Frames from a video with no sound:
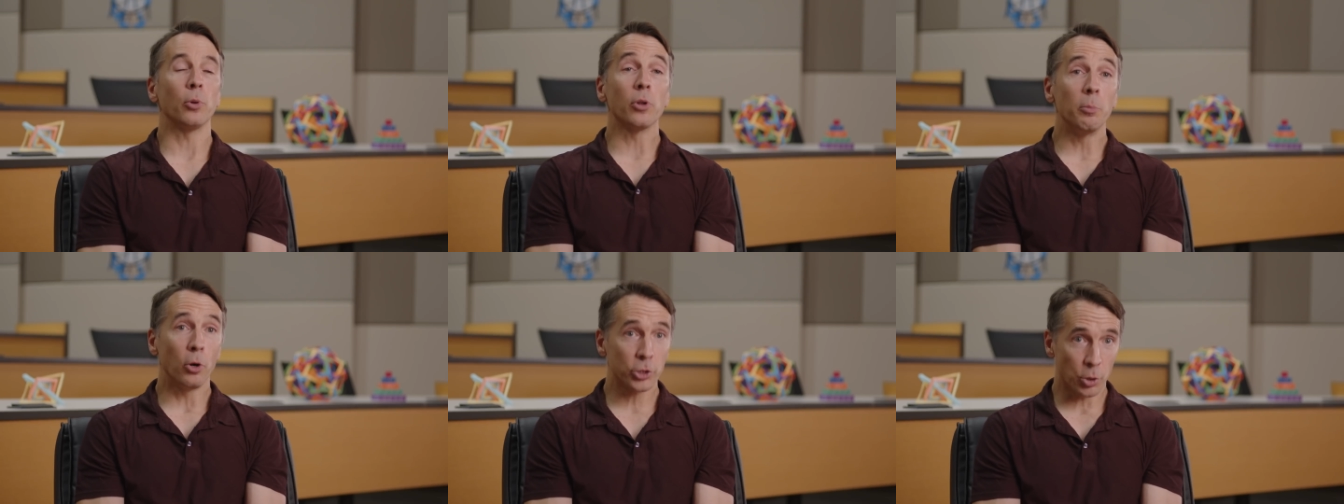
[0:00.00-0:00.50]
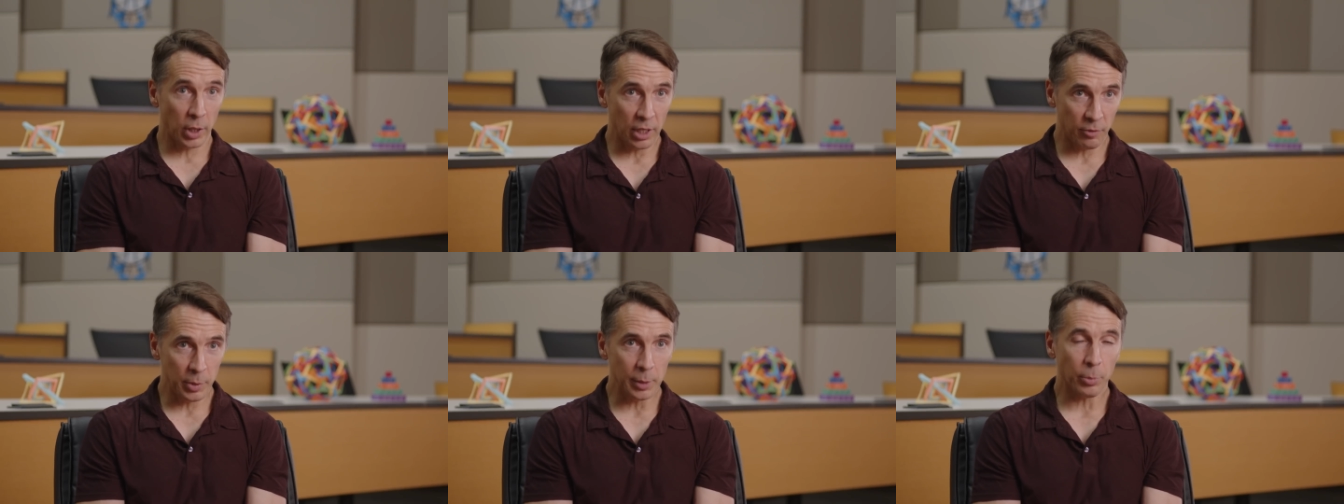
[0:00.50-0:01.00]
The most
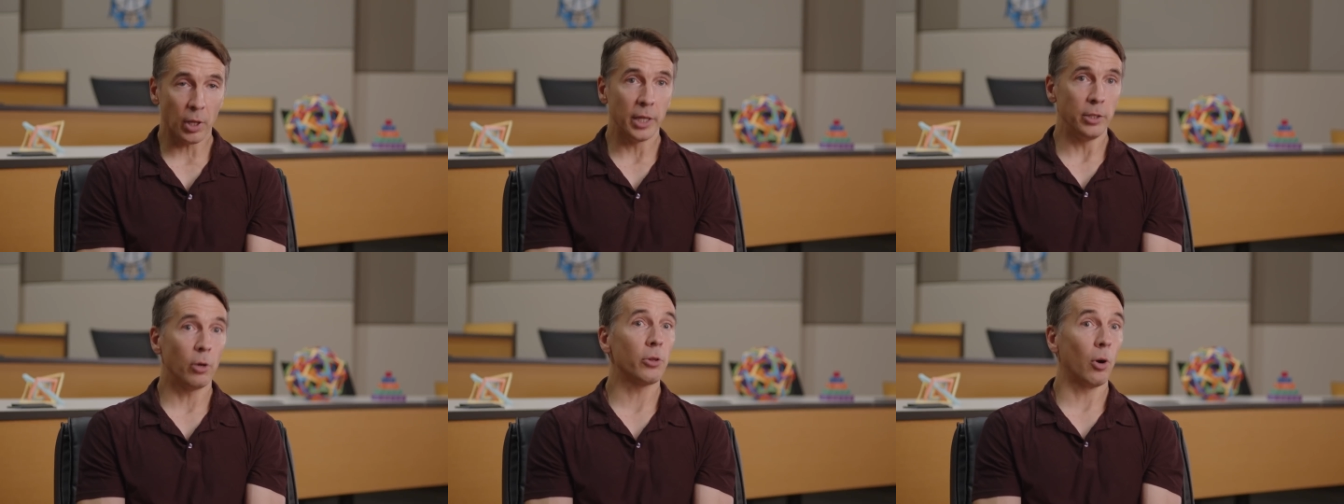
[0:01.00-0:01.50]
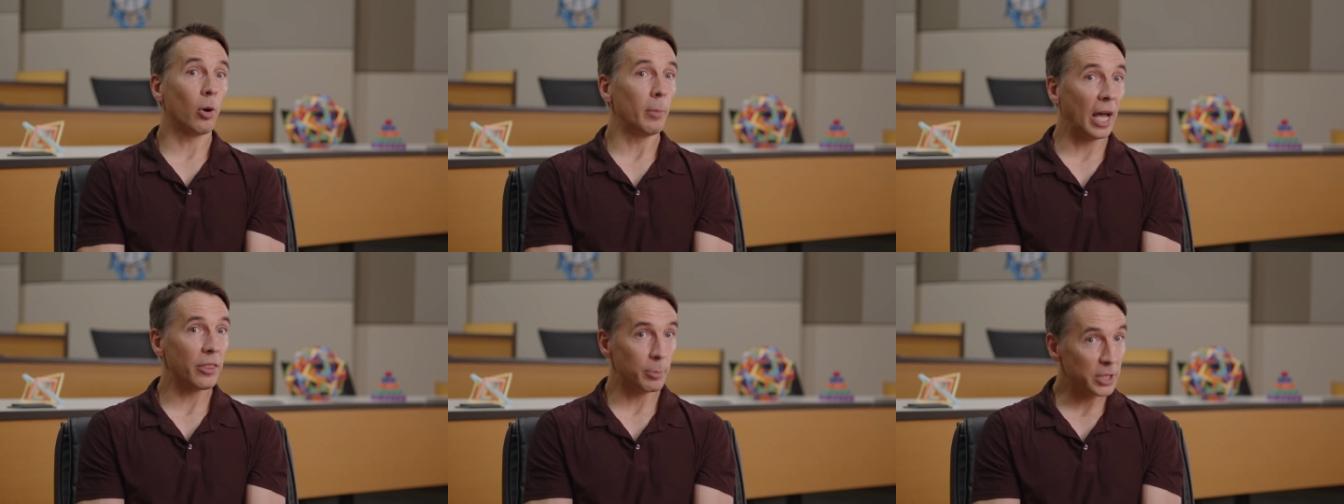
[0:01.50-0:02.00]
creative people I know, though, are
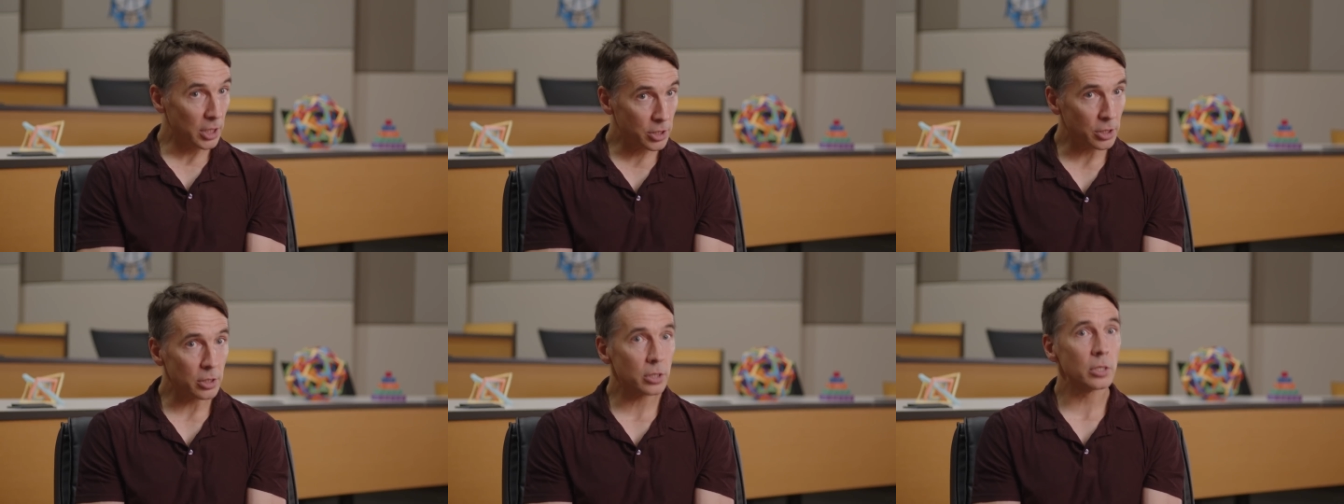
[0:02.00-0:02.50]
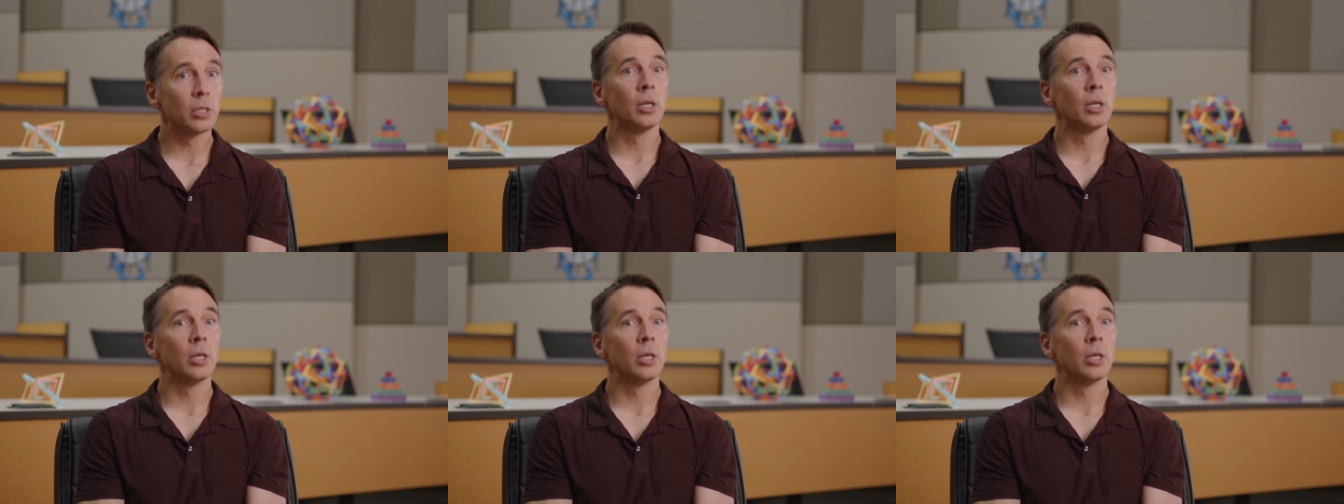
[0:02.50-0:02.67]
mathematicians.